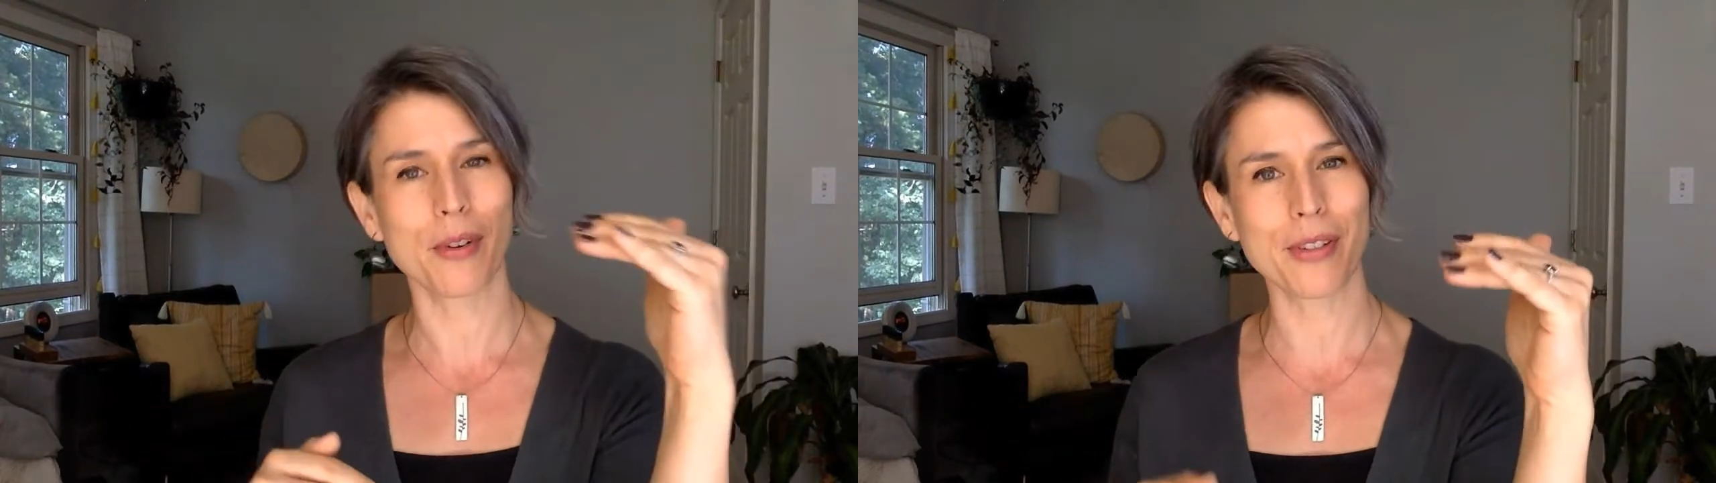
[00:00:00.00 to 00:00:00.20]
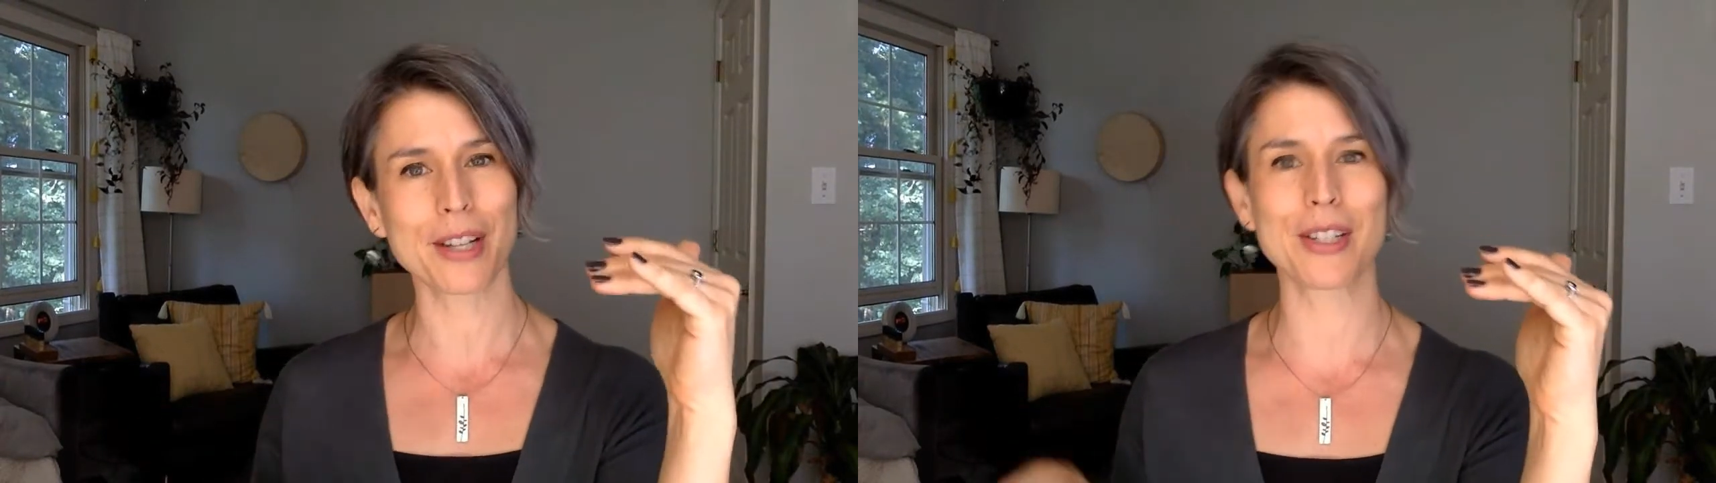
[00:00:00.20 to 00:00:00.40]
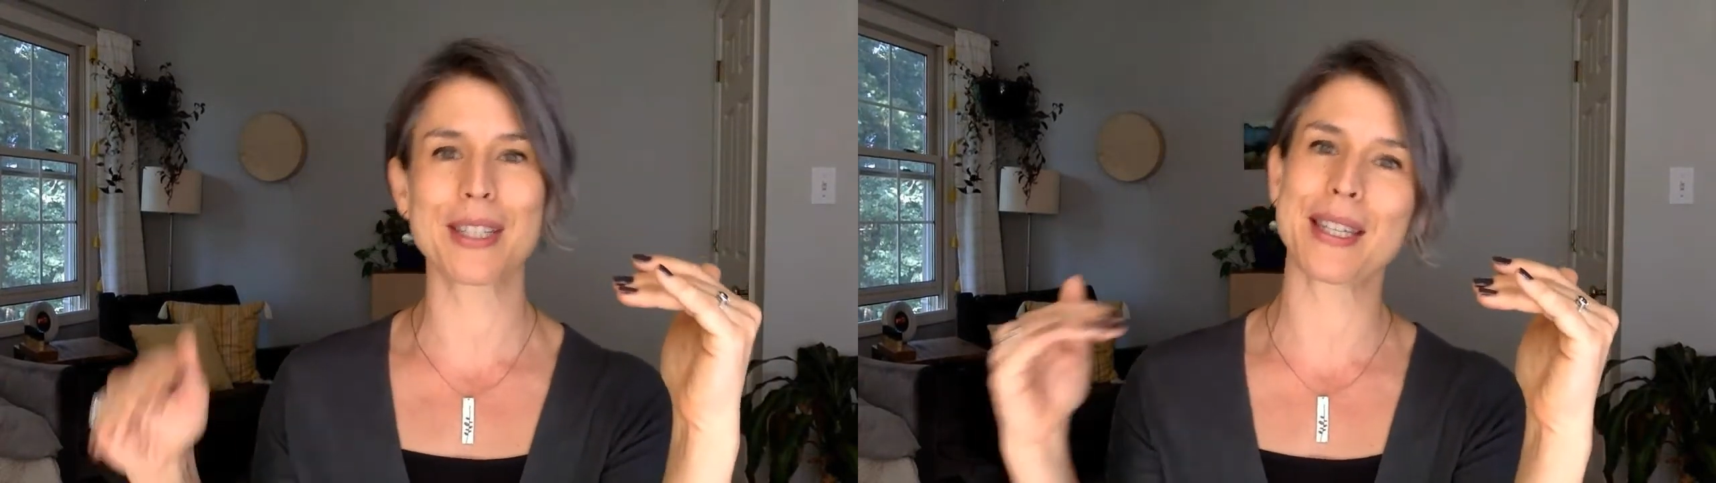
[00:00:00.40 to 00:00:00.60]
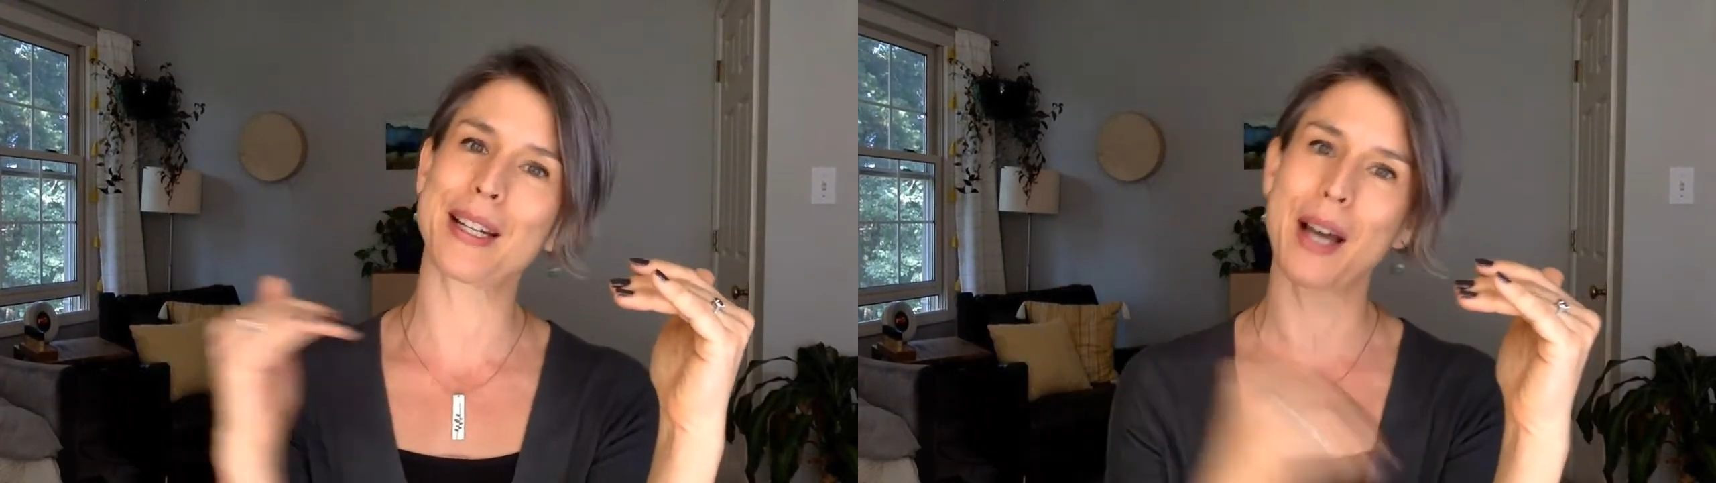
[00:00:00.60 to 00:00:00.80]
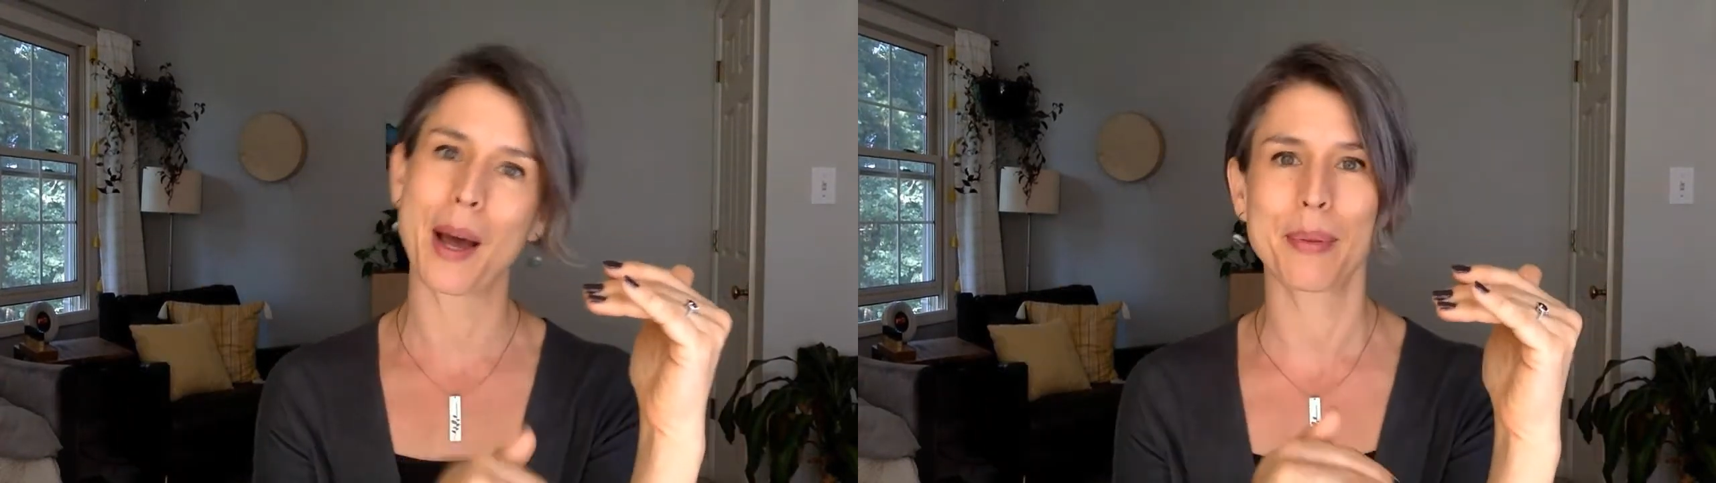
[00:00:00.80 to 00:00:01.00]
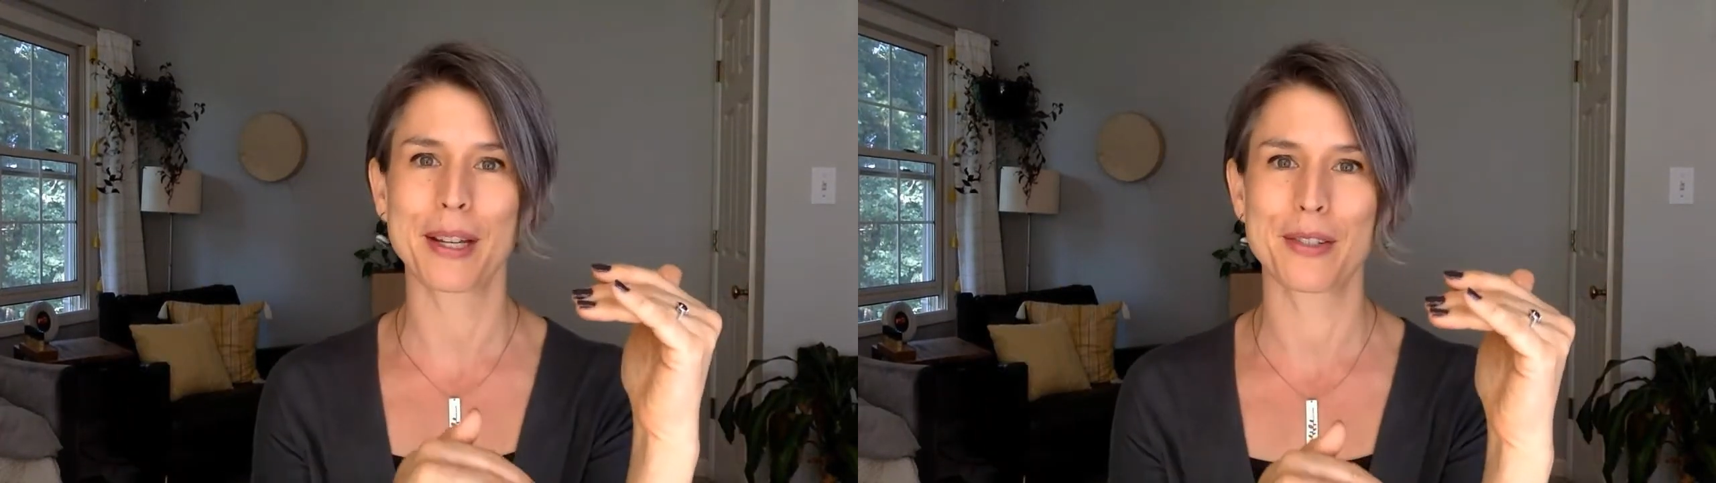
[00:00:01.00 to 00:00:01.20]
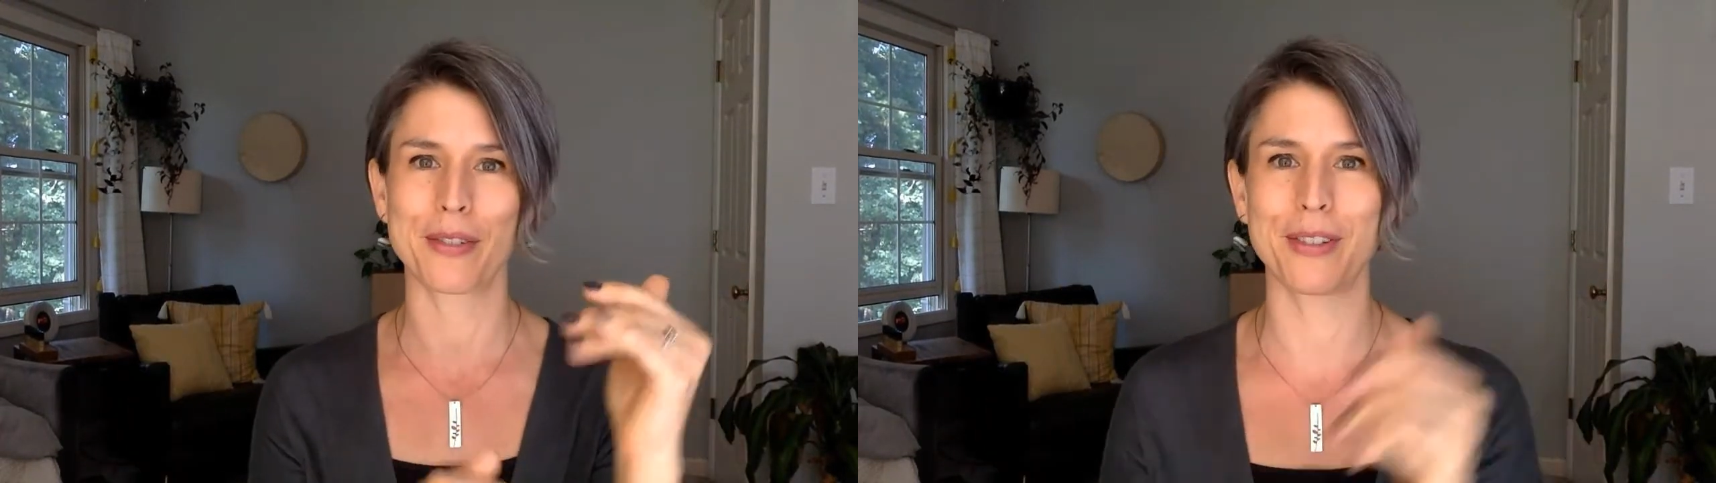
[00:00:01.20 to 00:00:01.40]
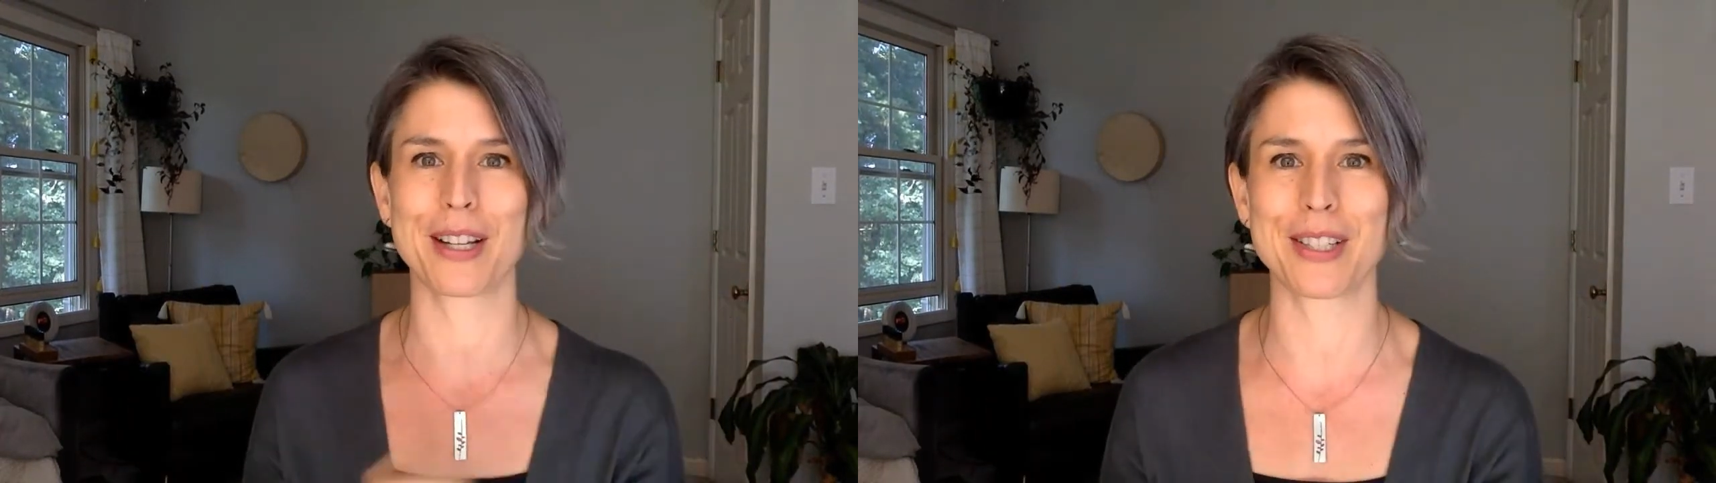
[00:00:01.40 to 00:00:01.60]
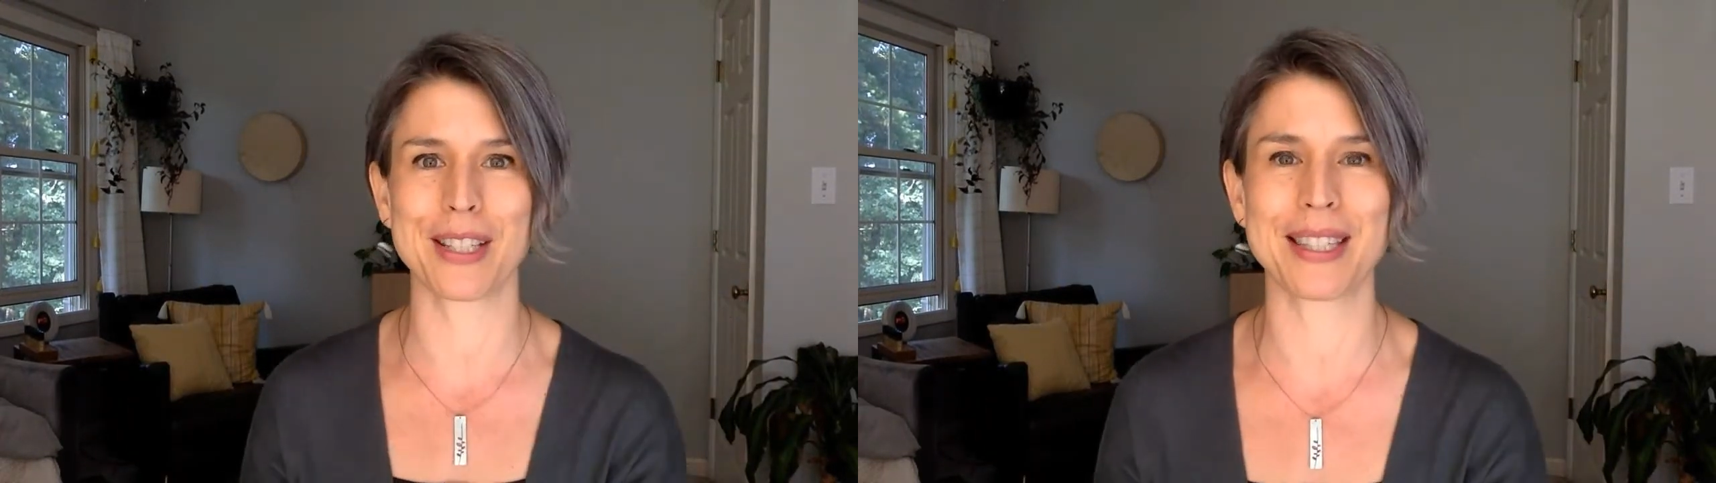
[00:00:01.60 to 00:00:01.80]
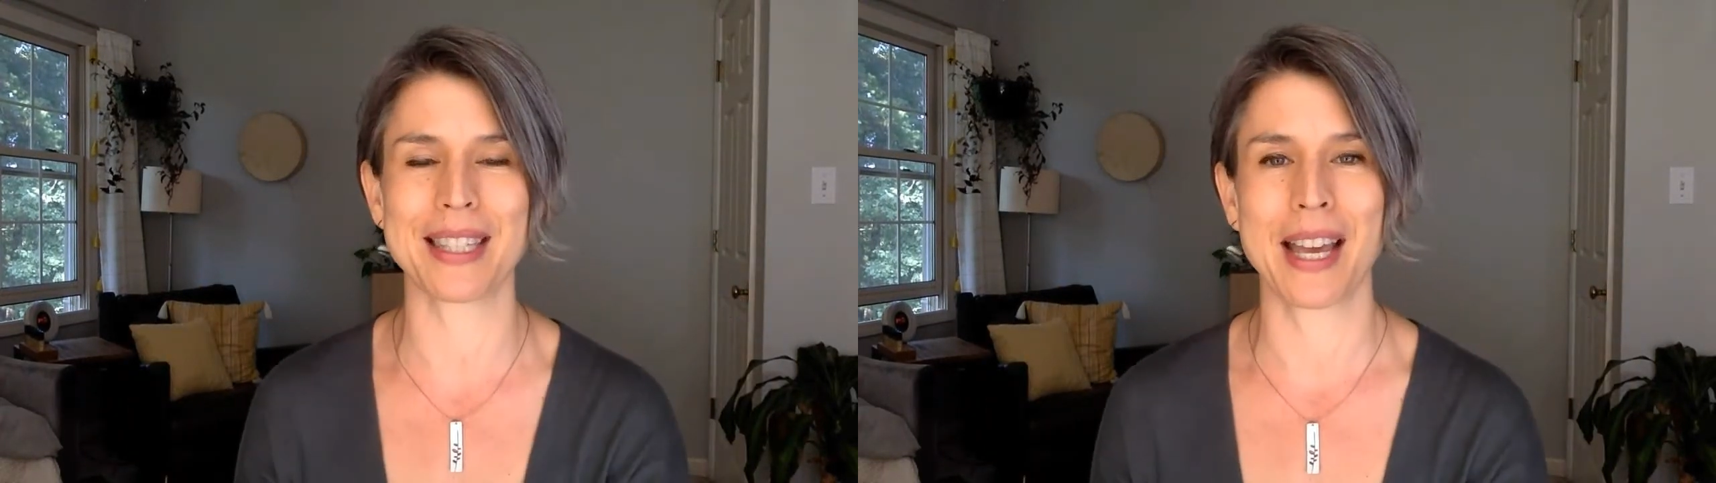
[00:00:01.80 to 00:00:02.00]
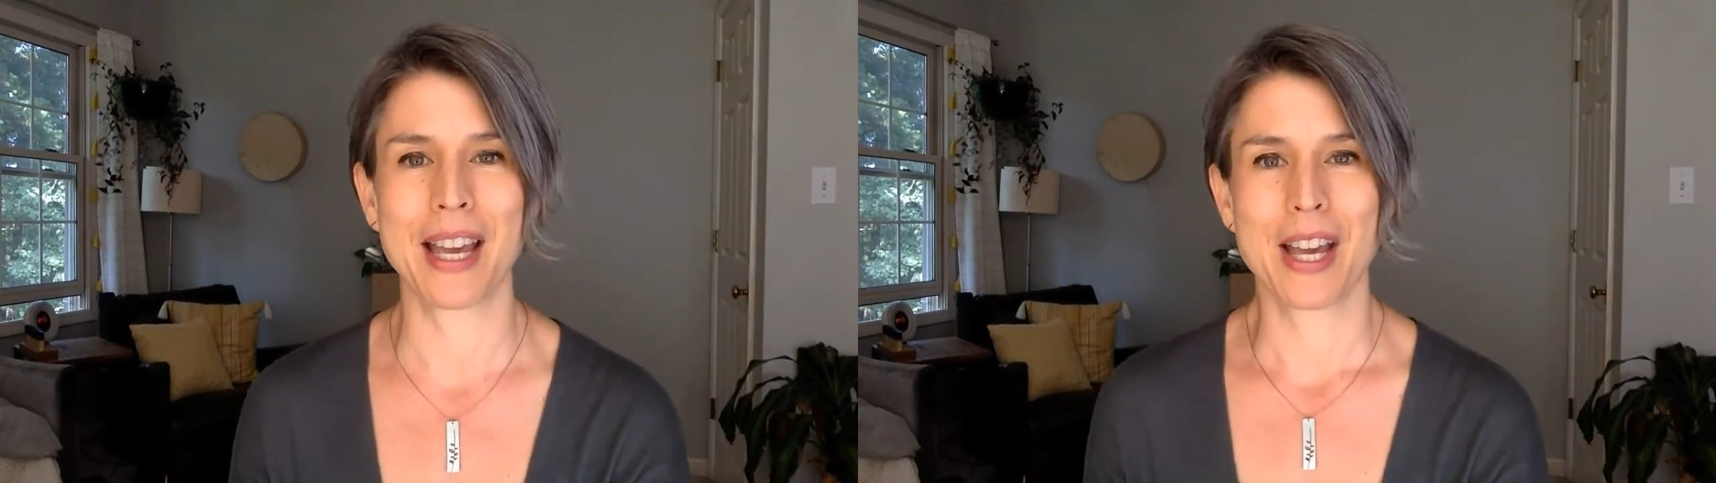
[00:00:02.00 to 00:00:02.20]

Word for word: reflections and complex reflections.